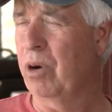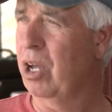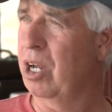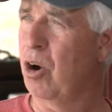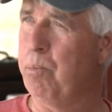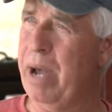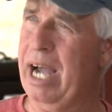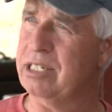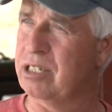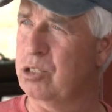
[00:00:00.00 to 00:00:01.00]
we're going to go
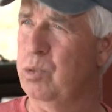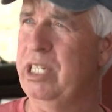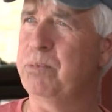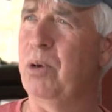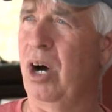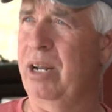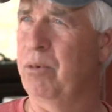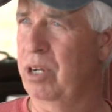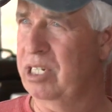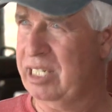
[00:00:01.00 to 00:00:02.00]
past the sweet spot and
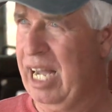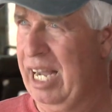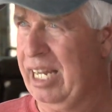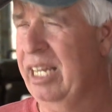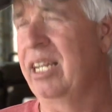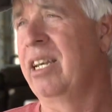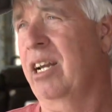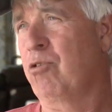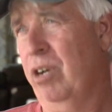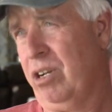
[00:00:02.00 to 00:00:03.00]
we're going to start getting
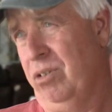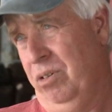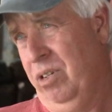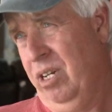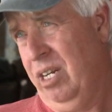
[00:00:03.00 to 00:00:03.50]
into critical